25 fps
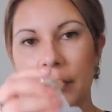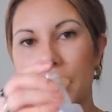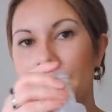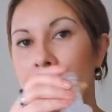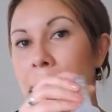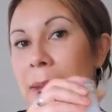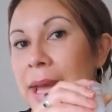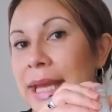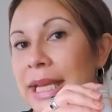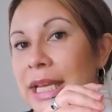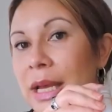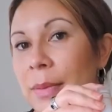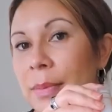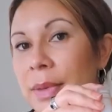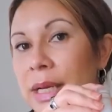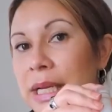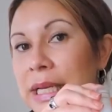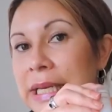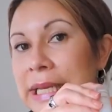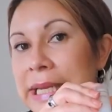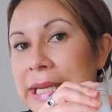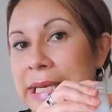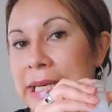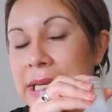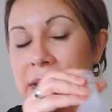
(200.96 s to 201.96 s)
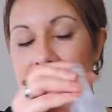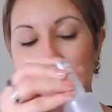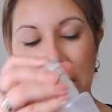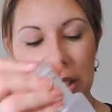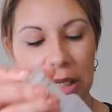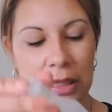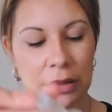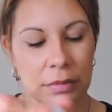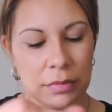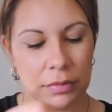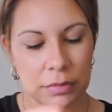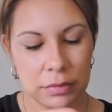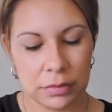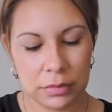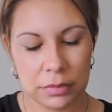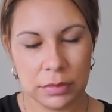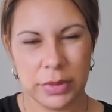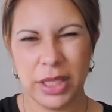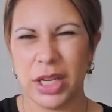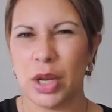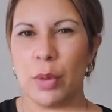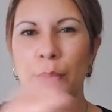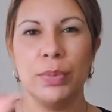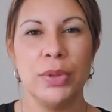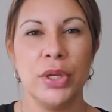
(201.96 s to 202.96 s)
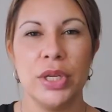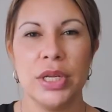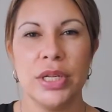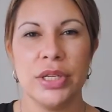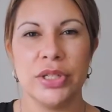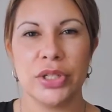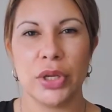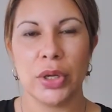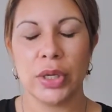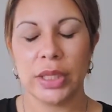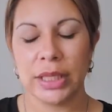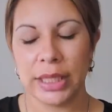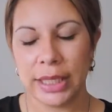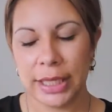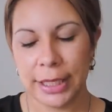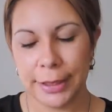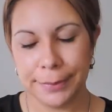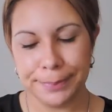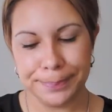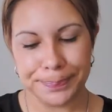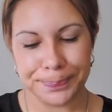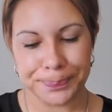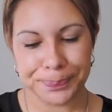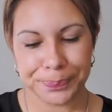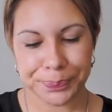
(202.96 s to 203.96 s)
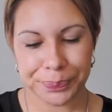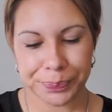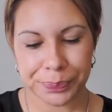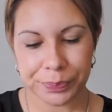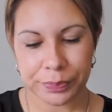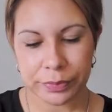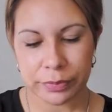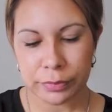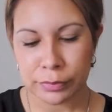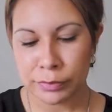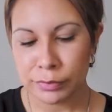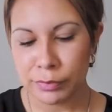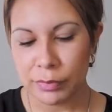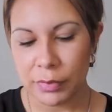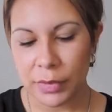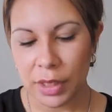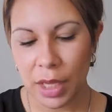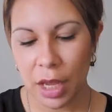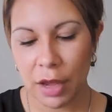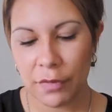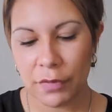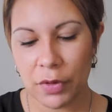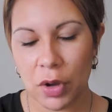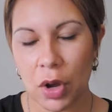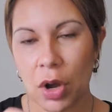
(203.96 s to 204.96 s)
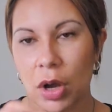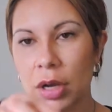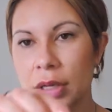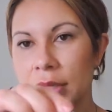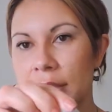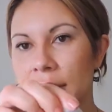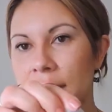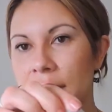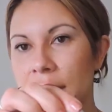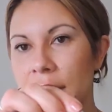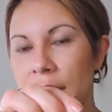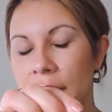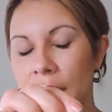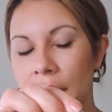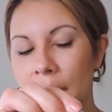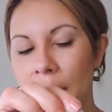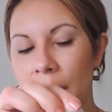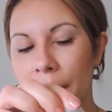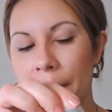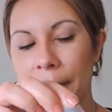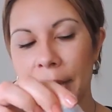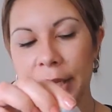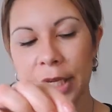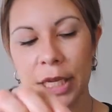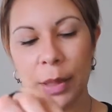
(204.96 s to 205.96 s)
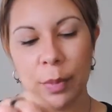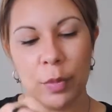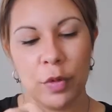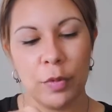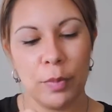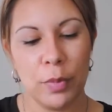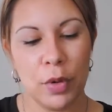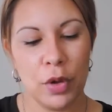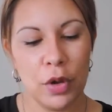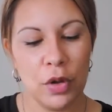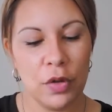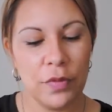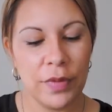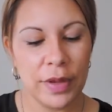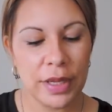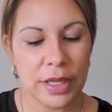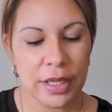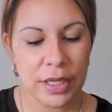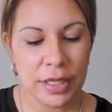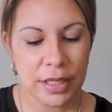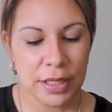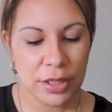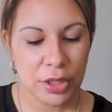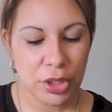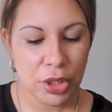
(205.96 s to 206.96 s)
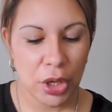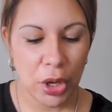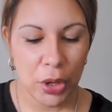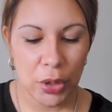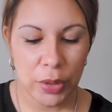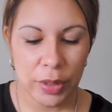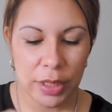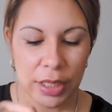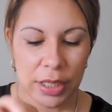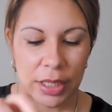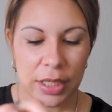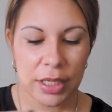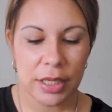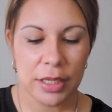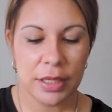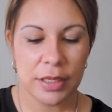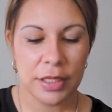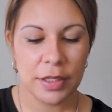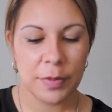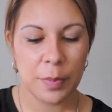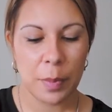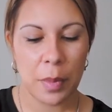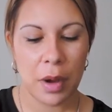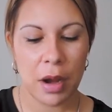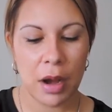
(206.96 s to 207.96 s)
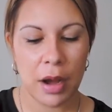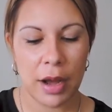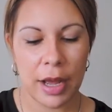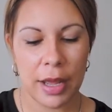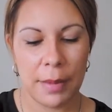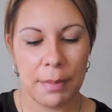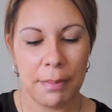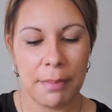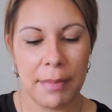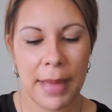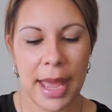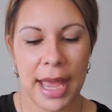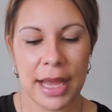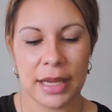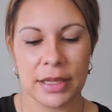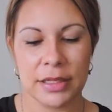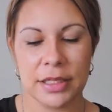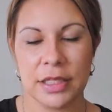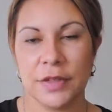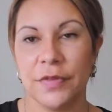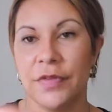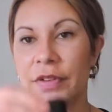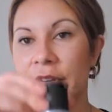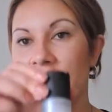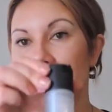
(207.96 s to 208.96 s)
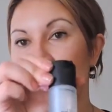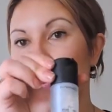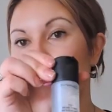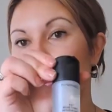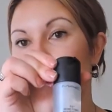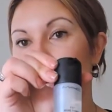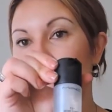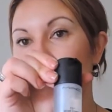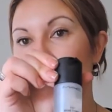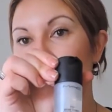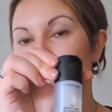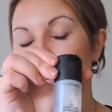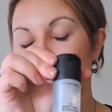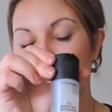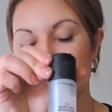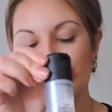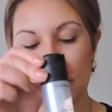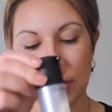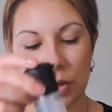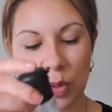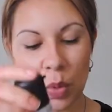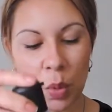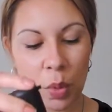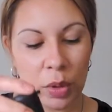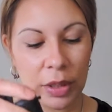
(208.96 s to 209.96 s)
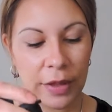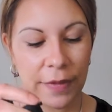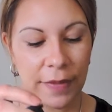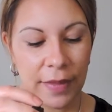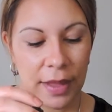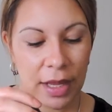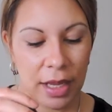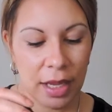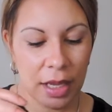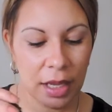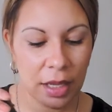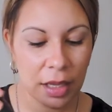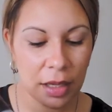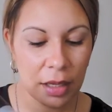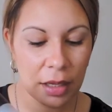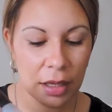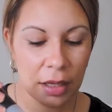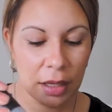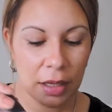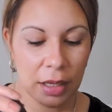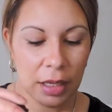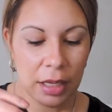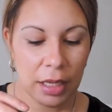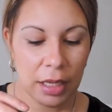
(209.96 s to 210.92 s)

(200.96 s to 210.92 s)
Makeup cleaner, you know, Beauty So Clean. I've got makeup removers, toners, my Max Fix Plus is all in there.